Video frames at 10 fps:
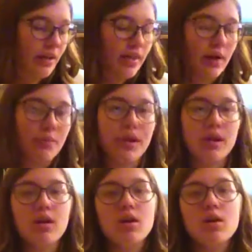That way,
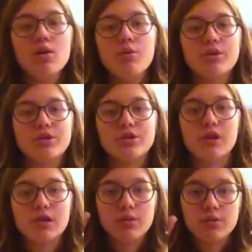when you're
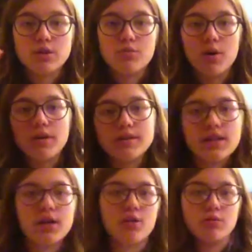juggling with 2 balls, they
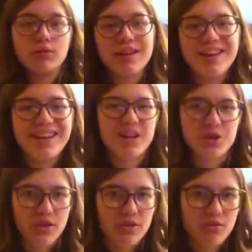don't hit each
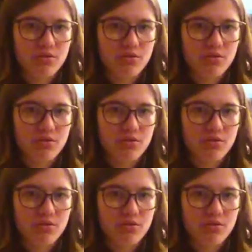other.